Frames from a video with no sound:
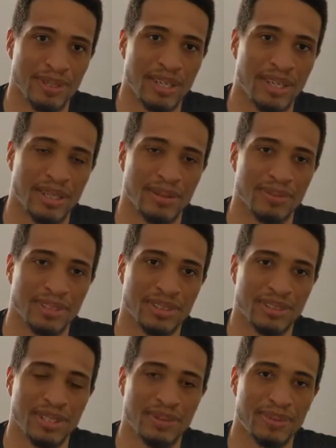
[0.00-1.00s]
um, the
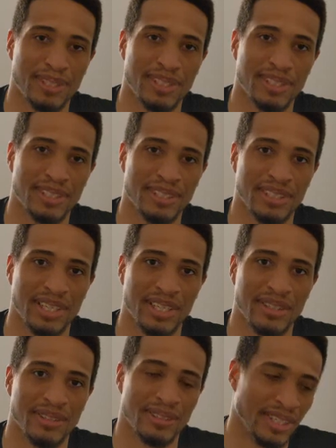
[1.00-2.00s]
scrub radius and
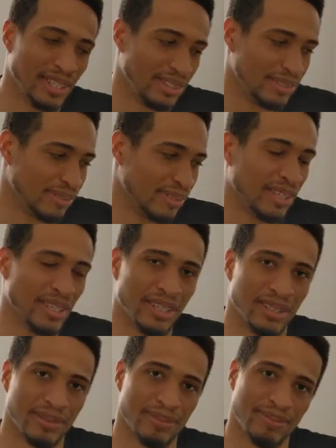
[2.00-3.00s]
how it
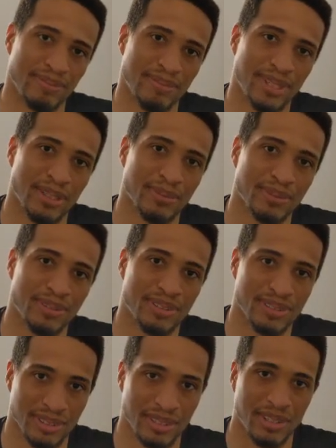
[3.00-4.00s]
um,
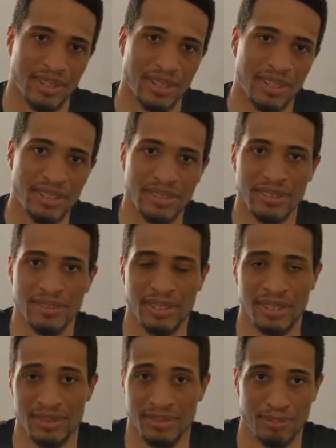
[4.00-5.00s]
helps the car
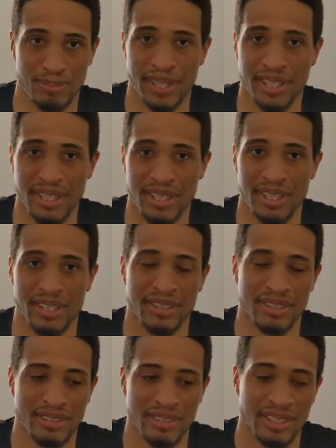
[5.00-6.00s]
in braking
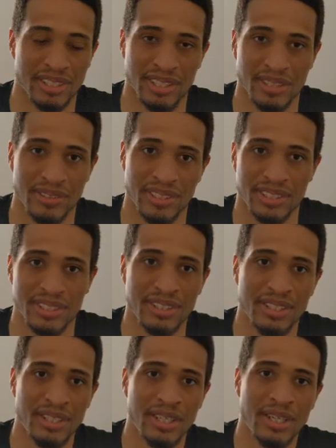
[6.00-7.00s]
and acceleration,